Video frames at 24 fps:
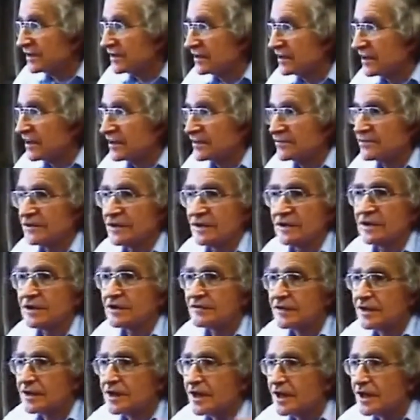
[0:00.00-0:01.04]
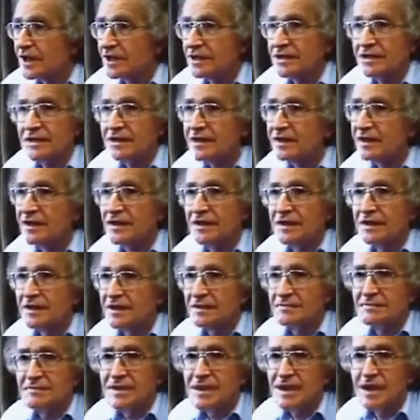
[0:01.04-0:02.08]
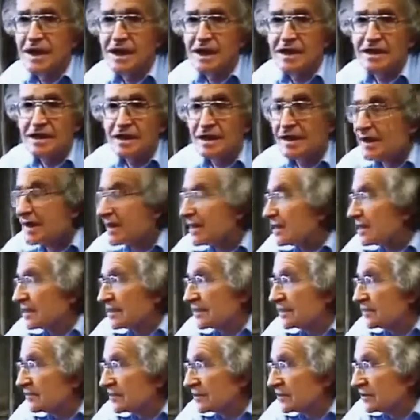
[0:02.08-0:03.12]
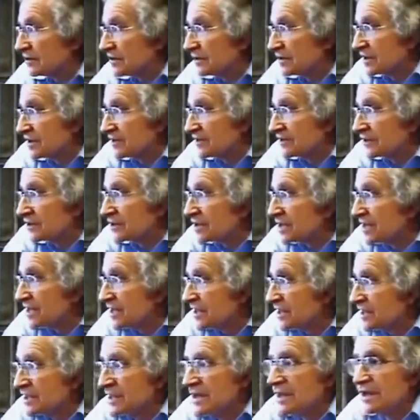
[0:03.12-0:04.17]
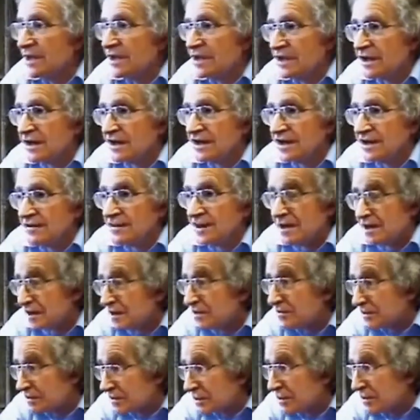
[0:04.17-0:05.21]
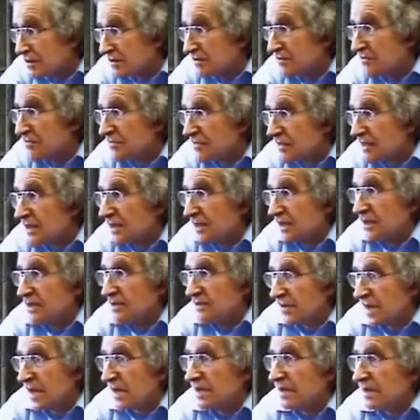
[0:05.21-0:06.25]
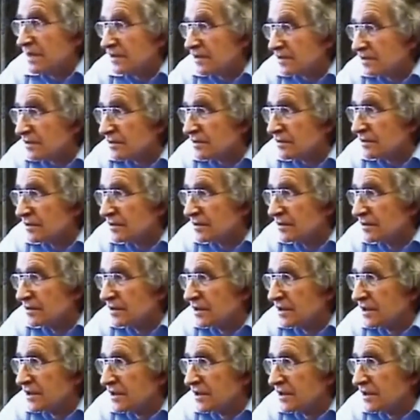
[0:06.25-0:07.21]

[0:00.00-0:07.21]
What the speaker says: terror network of a kind beyond anything the world has ever seen. And that meant there was no really direct control.